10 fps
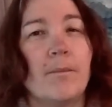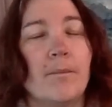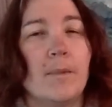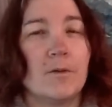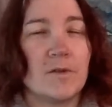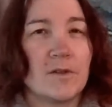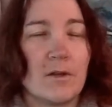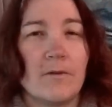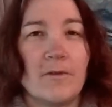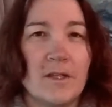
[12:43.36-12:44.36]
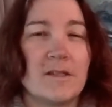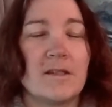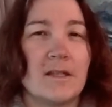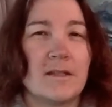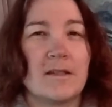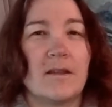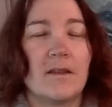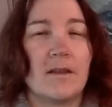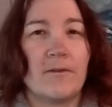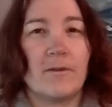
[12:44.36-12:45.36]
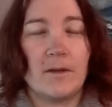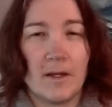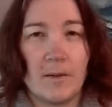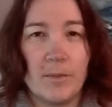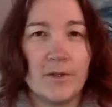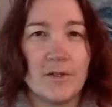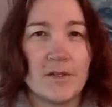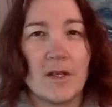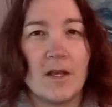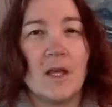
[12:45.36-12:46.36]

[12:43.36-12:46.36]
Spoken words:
most of this is in the numbers,